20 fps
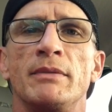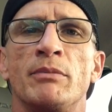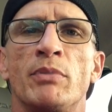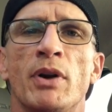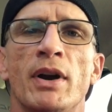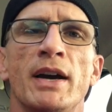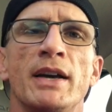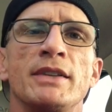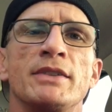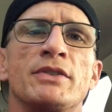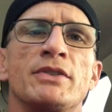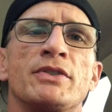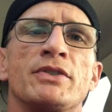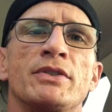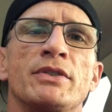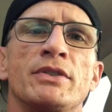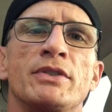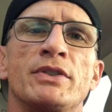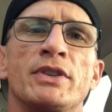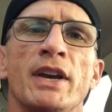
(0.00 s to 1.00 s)
Brian's
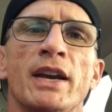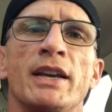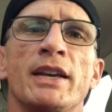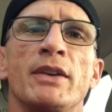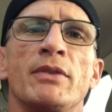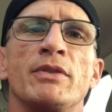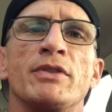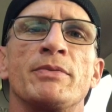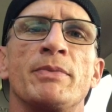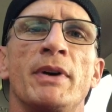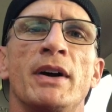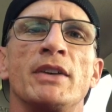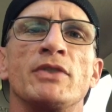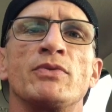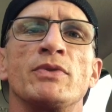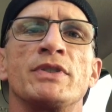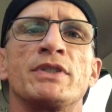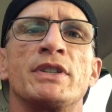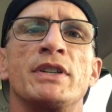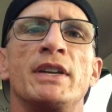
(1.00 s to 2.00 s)
check-in
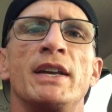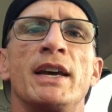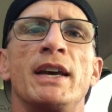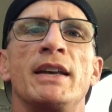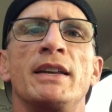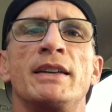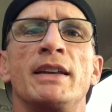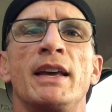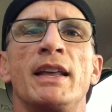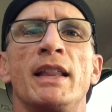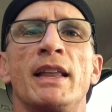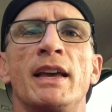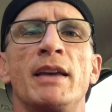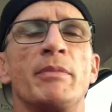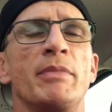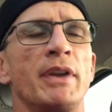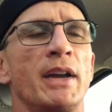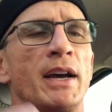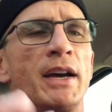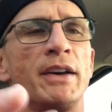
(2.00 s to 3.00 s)
response was today, a day
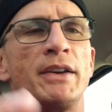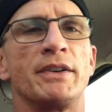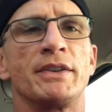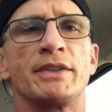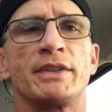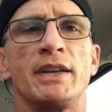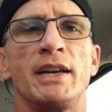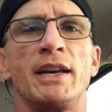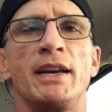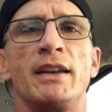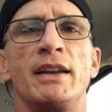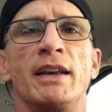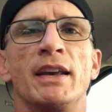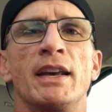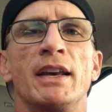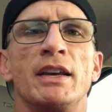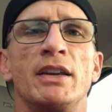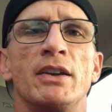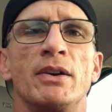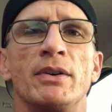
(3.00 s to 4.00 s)
late, but I understand.
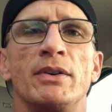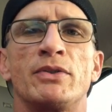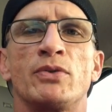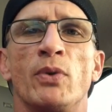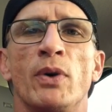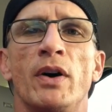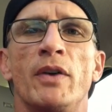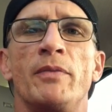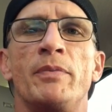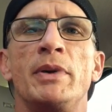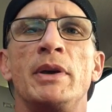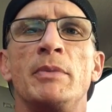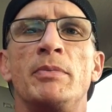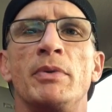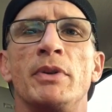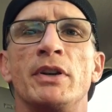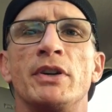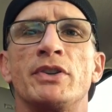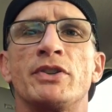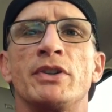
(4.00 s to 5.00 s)
12
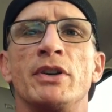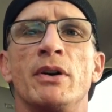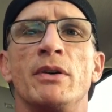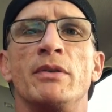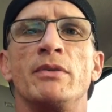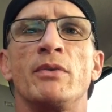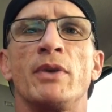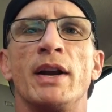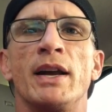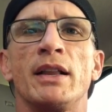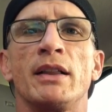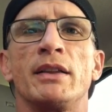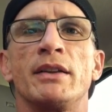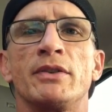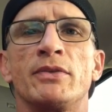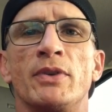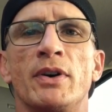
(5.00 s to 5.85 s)
people in a show and wrangling